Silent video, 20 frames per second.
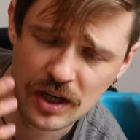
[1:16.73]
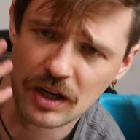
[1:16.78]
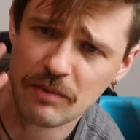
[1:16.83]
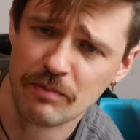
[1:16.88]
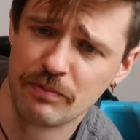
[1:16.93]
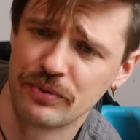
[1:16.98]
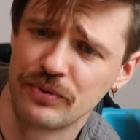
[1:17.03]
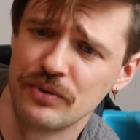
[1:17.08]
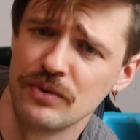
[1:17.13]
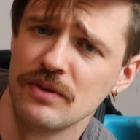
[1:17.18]

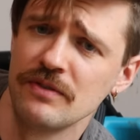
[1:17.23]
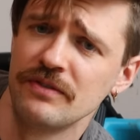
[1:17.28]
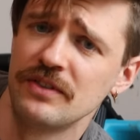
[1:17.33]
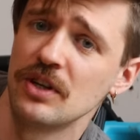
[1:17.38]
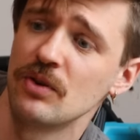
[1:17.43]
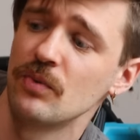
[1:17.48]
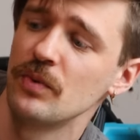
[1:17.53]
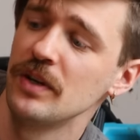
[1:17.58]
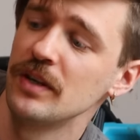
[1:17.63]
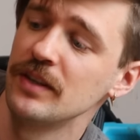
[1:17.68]
improve
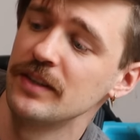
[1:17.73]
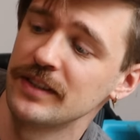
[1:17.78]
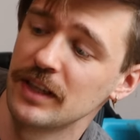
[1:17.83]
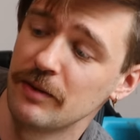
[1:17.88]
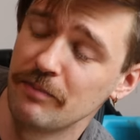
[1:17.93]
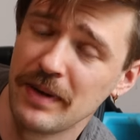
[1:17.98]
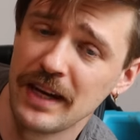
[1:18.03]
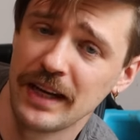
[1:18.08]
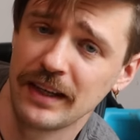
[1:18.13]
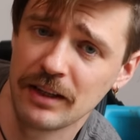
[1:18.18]
their wheels
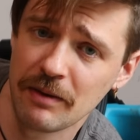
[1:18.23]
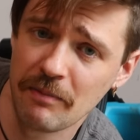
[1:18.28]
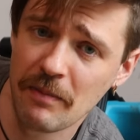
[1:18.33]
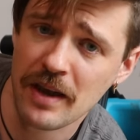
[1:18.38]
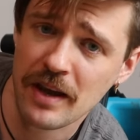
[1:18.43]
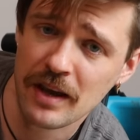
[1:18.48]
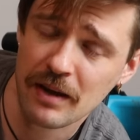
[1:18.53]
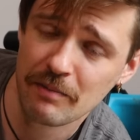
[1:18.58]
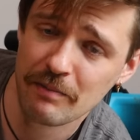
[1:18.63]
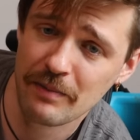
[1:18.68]
and make them
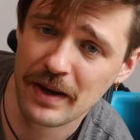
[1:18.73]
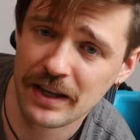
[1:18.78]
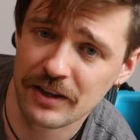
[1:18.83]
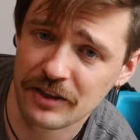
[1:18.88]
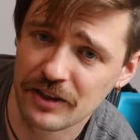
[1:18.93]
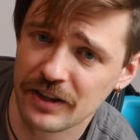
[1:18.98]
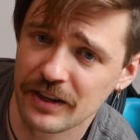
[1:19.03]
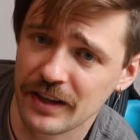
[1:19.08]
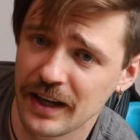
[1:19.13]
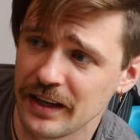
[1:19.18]

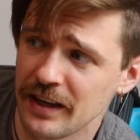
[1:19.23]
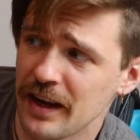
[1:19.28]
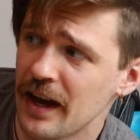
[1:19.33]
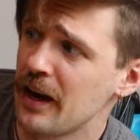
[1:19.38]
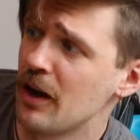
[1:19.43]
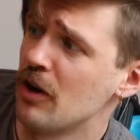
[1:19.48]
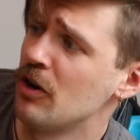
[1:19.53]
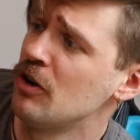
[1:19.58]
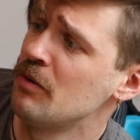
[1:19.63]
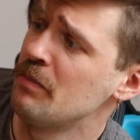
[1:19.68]
better, and
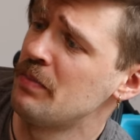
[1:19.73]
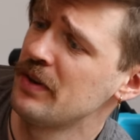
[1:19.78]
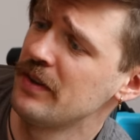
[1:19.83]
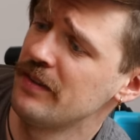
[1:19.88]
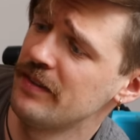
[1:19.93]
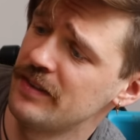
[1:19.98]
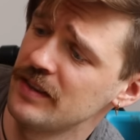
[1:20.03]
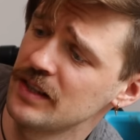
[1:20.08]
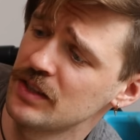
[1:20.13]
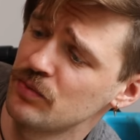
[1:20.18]
I hope
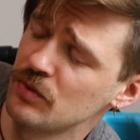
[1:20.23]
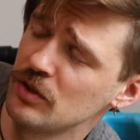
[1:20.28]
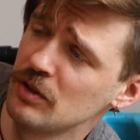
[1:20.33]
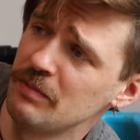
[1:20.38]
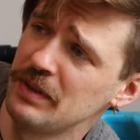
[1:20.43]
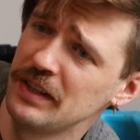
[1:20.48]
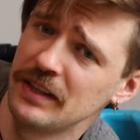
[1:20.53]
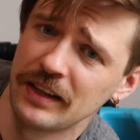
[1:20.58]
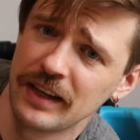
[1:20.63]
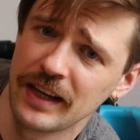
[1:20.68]
this will
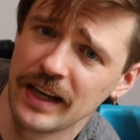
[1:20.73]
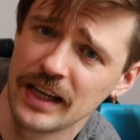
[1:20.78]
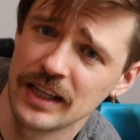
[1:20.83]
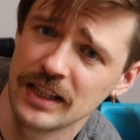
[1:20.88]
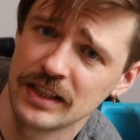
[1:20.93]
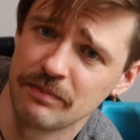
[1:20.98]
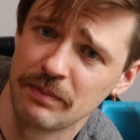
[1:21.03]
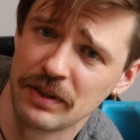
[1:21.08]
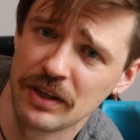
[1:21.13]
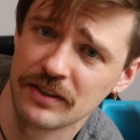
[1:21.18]
be the
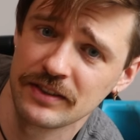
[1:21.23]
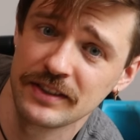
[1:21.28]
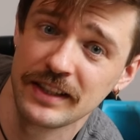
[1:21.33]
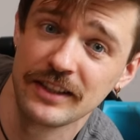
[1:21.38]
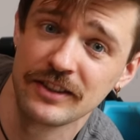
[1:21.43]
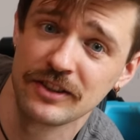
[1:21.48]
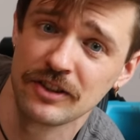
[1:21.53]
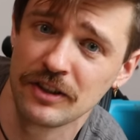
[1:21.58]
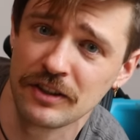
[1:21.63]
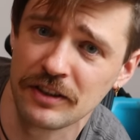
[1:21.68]
case, because
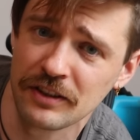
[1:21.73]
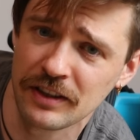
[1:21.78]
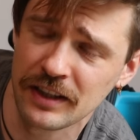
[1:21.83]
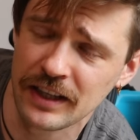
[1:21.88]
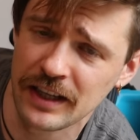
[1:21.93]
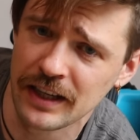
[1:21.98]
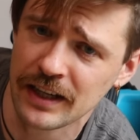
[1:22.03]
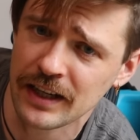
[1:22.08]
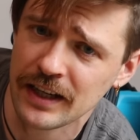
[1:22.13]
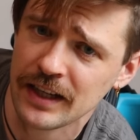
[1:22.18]
they
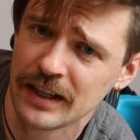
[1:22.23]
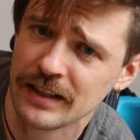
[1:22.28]
certainly